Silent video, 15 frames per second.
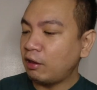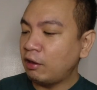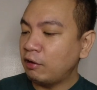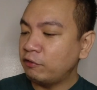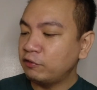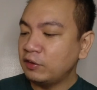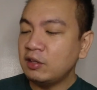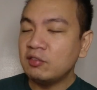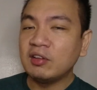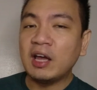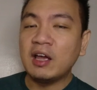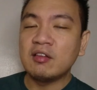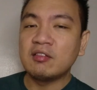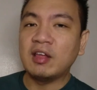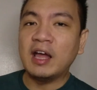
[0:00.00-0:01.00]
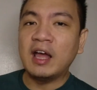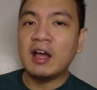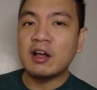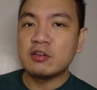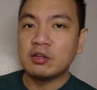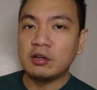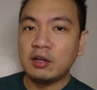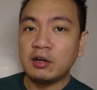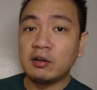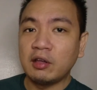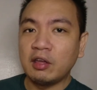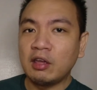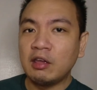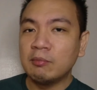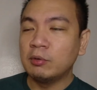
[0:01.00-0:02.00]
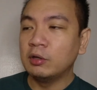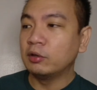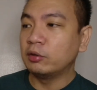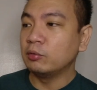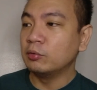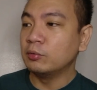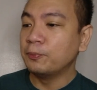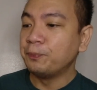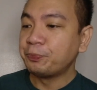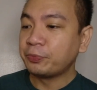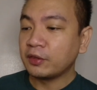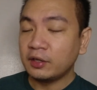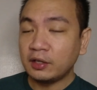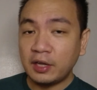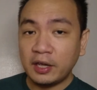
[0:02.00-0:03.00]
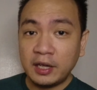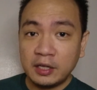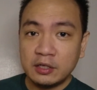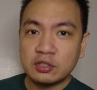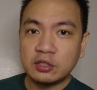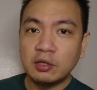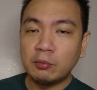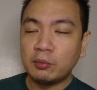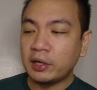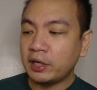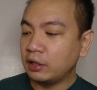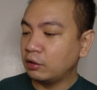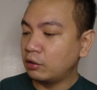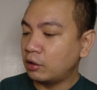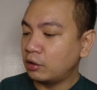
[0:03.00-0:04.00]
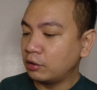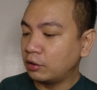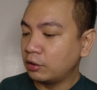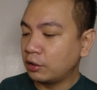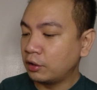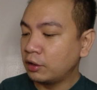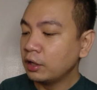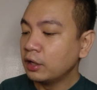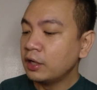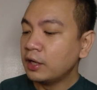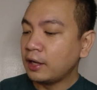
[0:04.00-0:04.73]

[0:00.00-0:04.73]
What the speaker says: if these guys actually are able to age the wine longer